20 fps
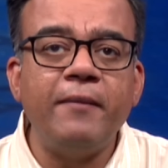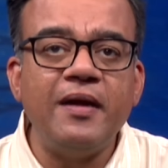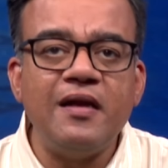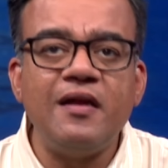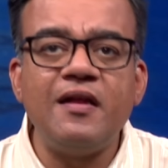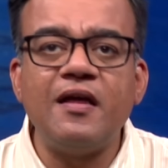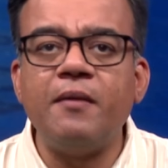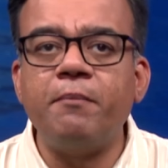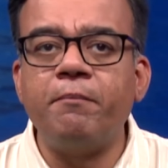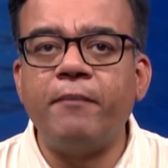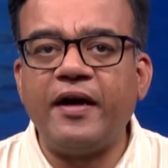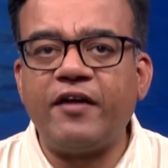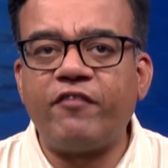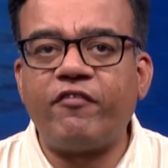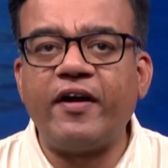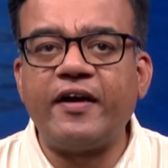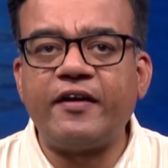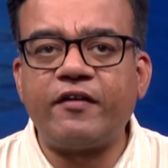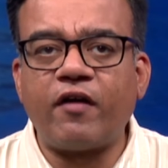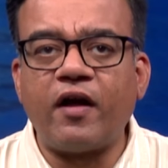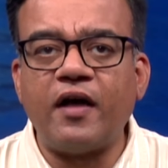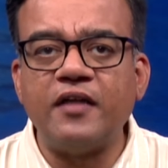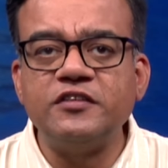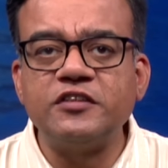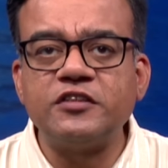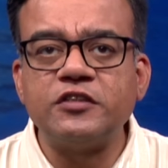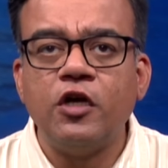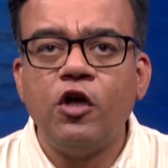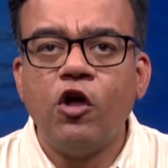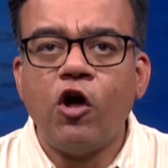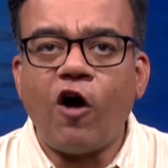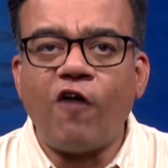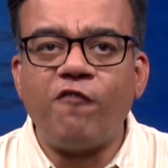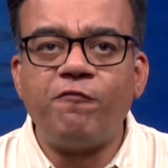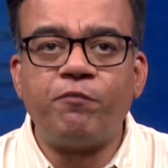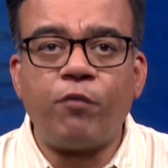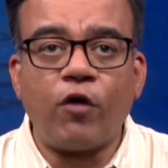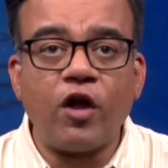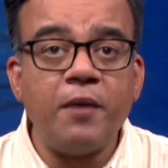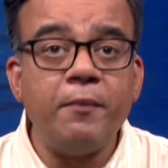million metric tons
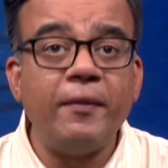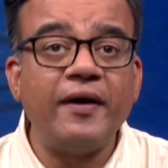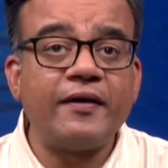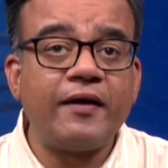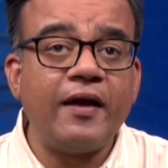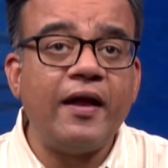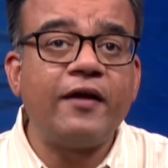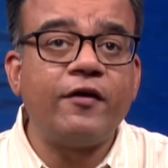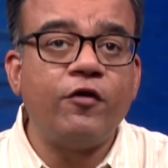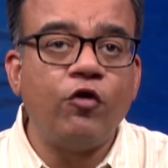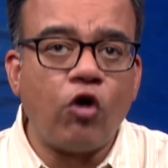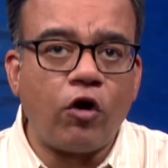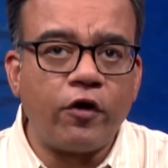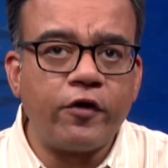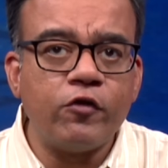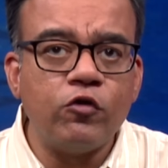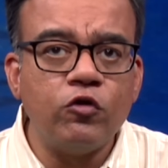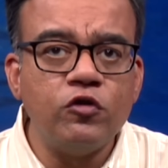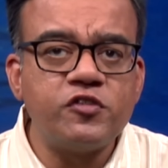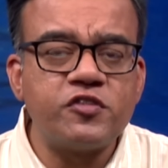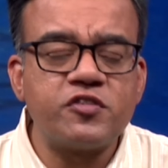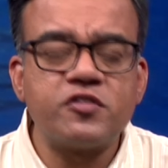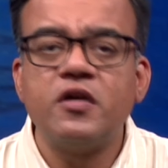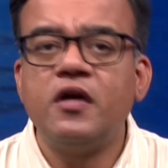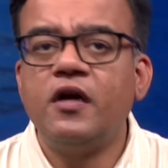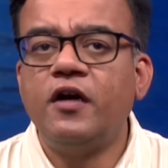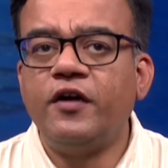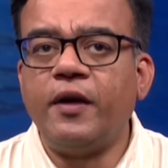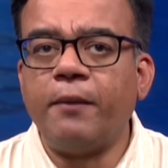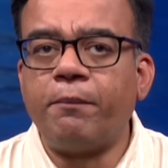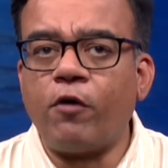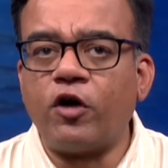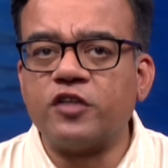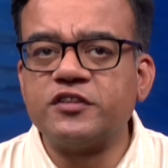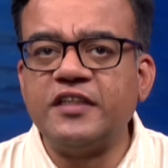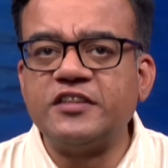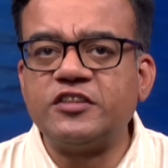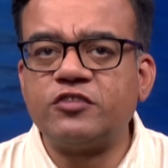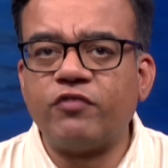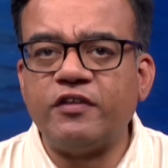of polymetallic nodules,
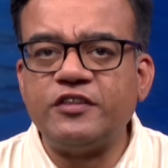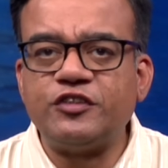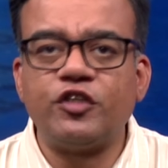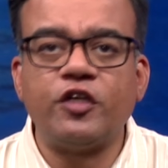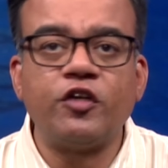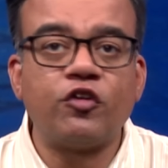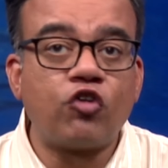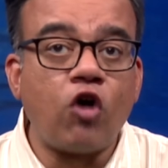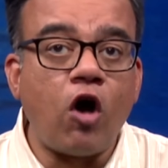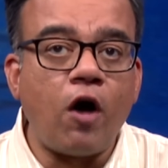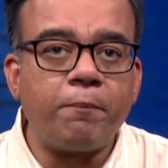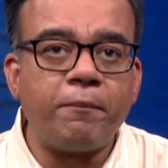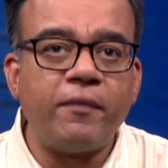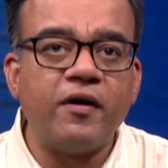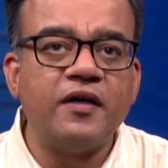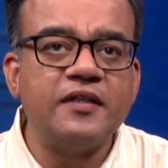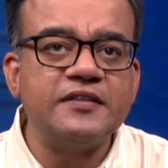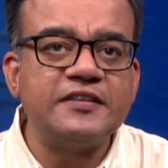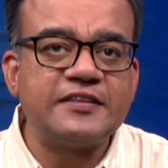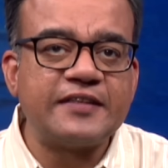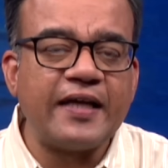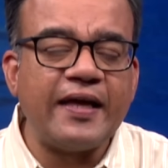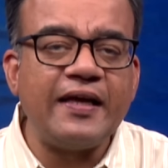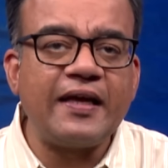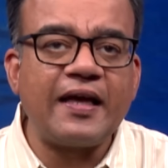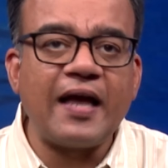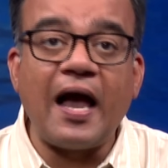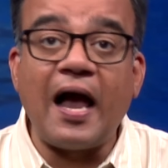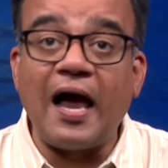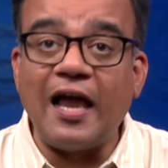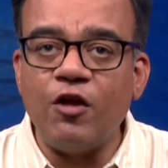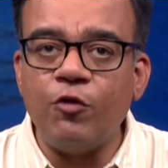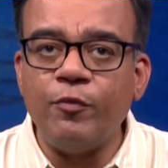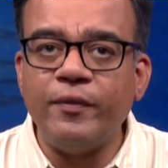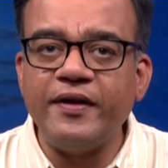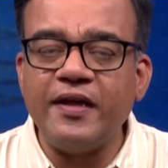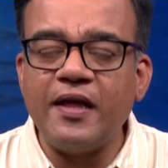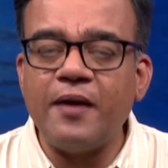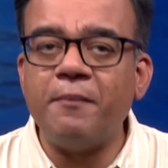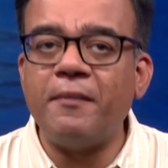deposits rich in copper, zinc,
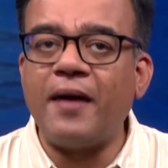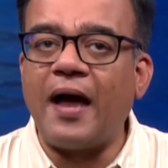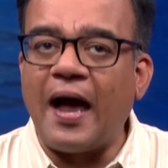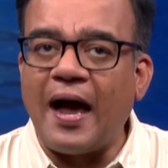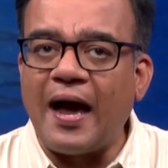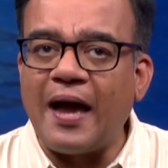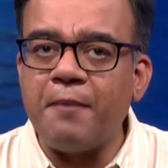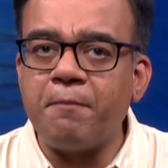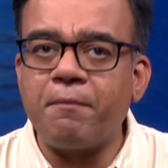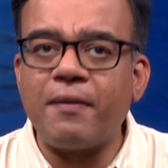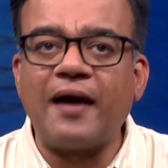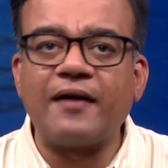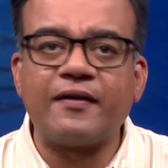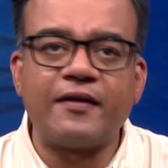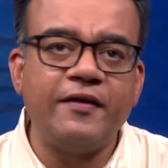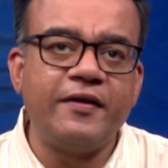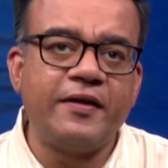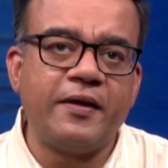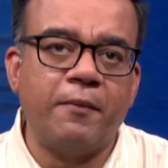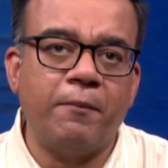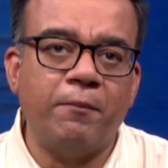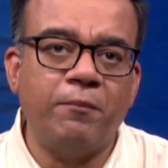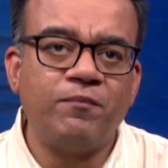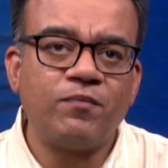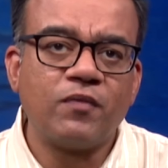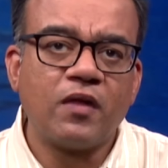aluminium and platinum.